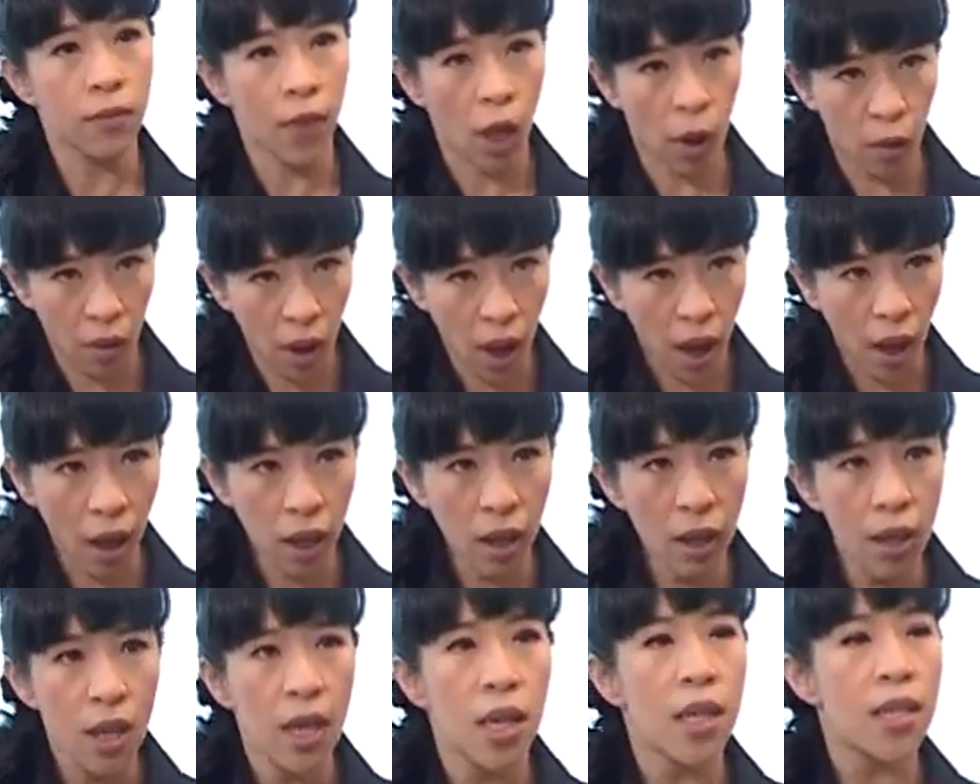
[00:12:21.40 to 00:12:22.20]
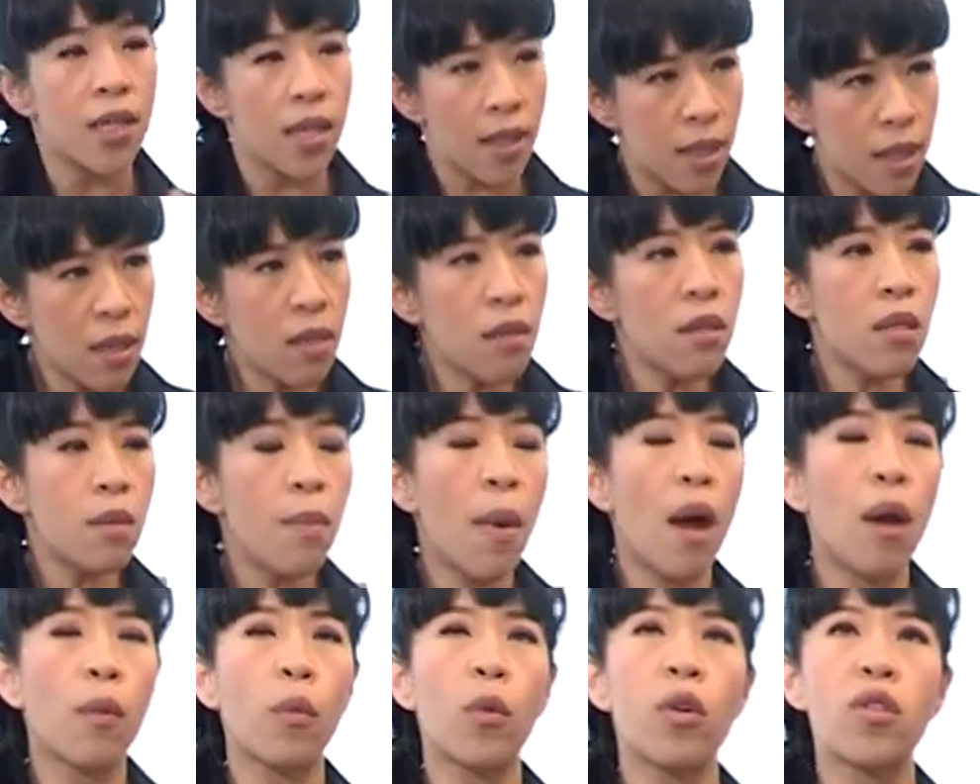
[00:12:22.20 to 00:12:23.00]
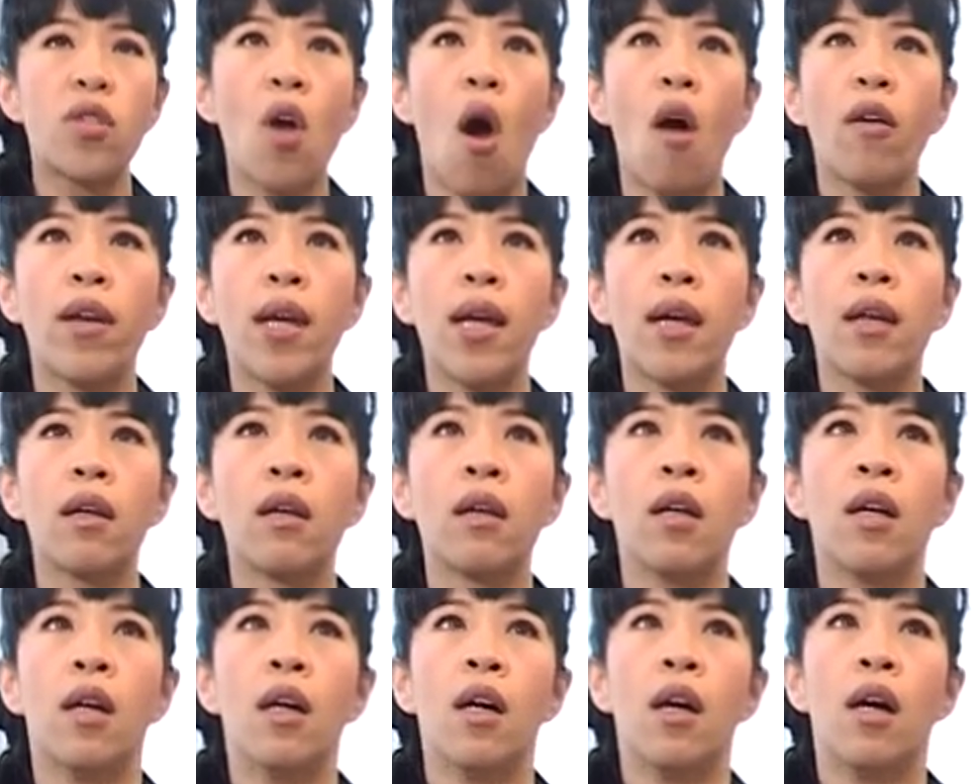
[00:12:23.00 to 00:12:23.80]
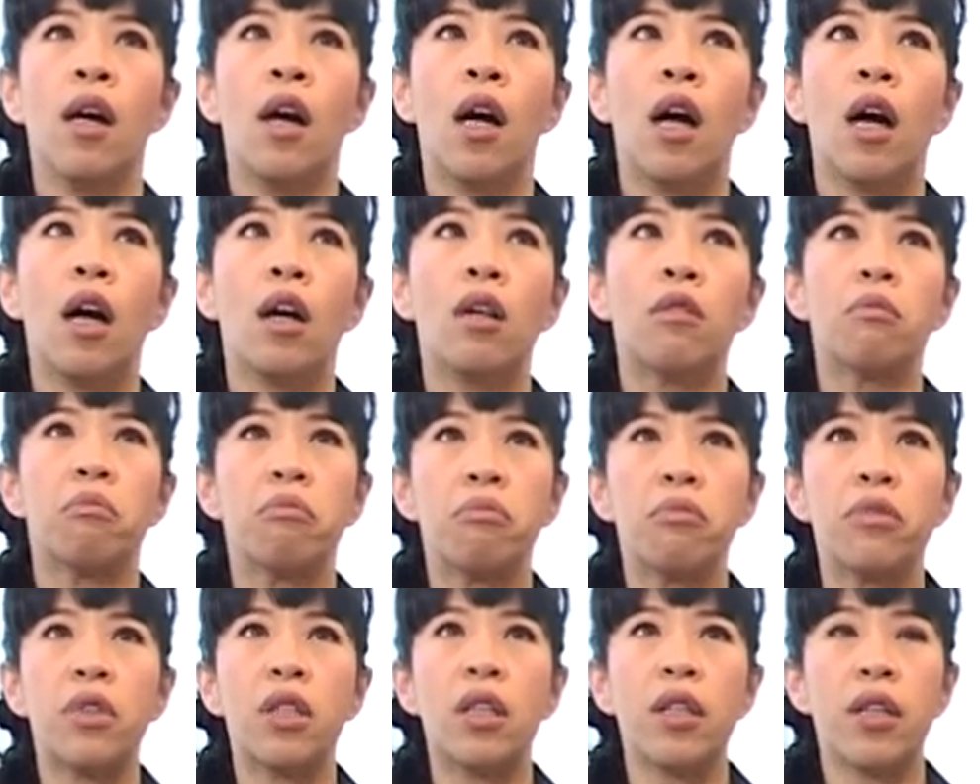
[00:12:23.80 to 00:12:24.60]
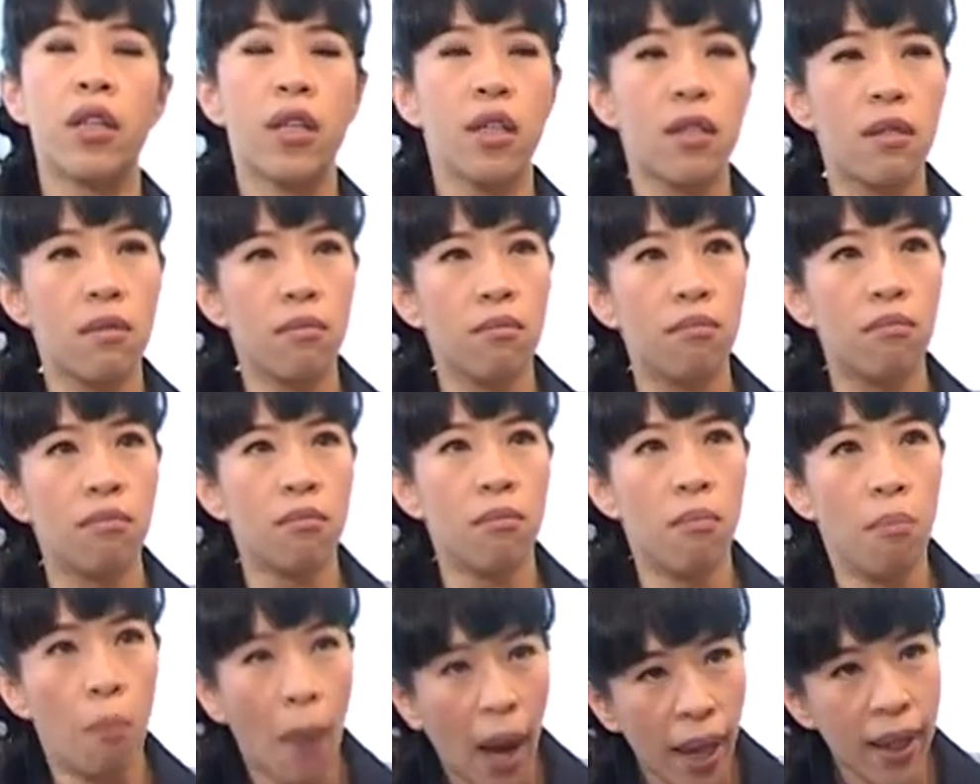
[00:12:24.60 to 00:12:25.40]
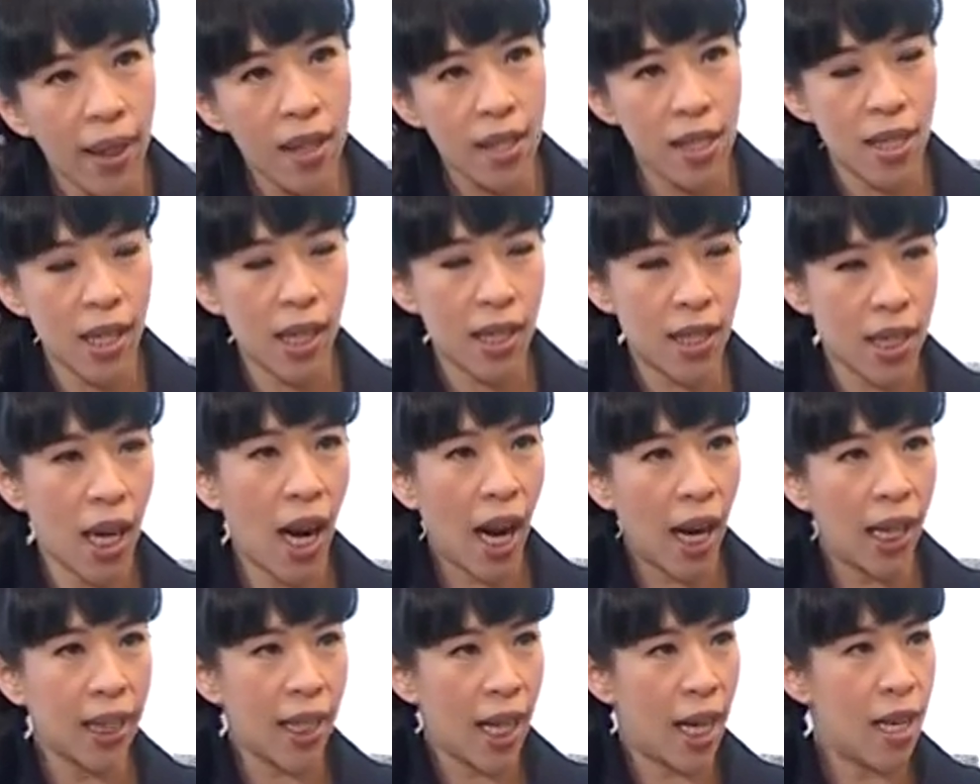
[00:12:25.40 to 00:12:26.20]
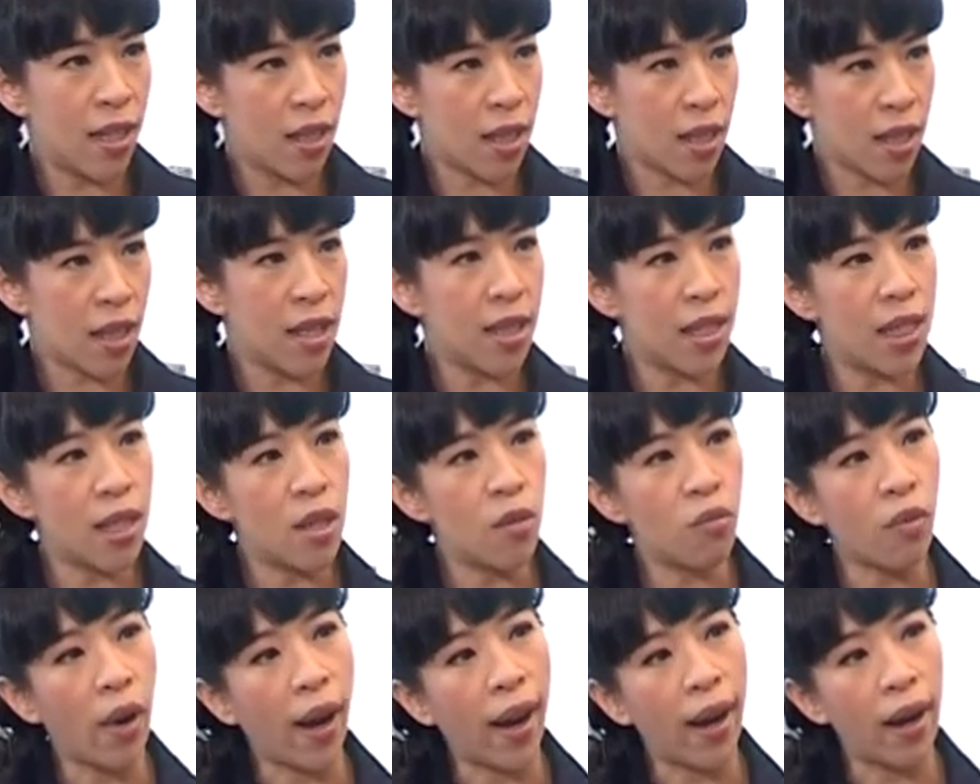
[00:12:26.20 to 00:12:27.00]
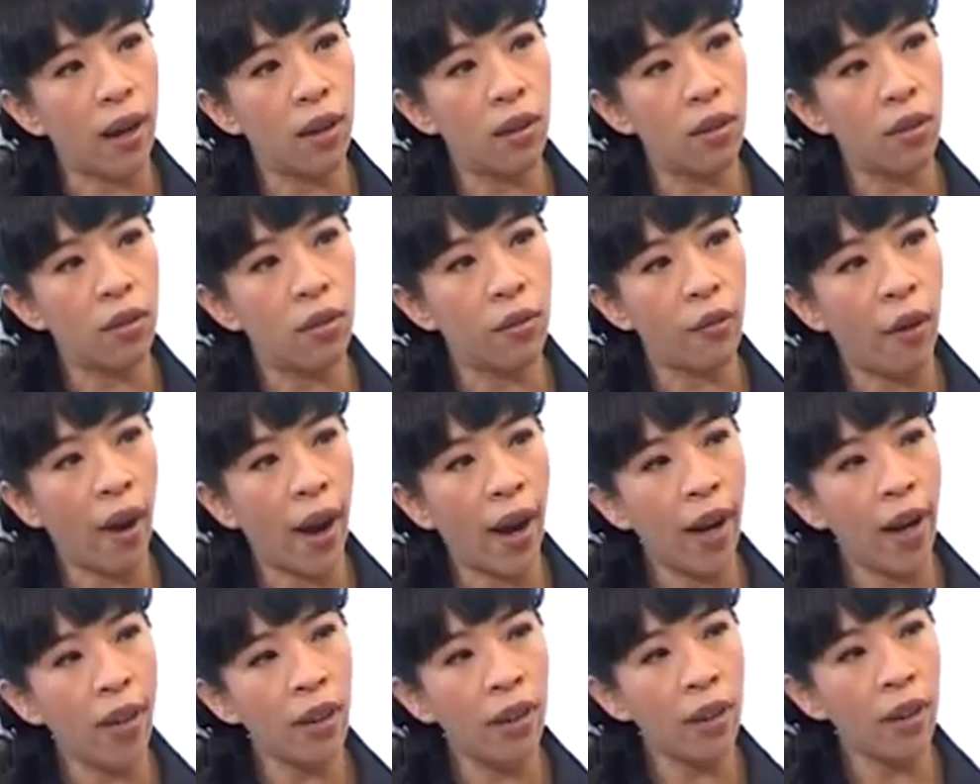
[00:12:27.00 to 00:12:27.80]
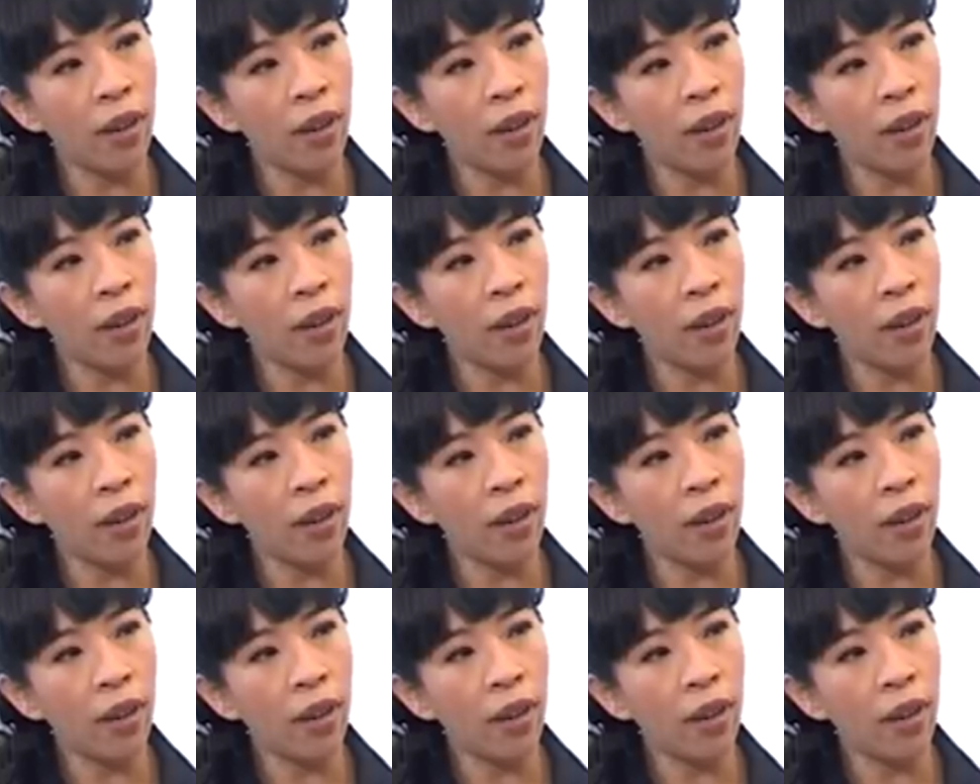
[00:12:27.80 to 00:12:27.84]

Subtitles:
Okay. Seasonal demand, we're talking the months that Thailand doesn't see rain, right?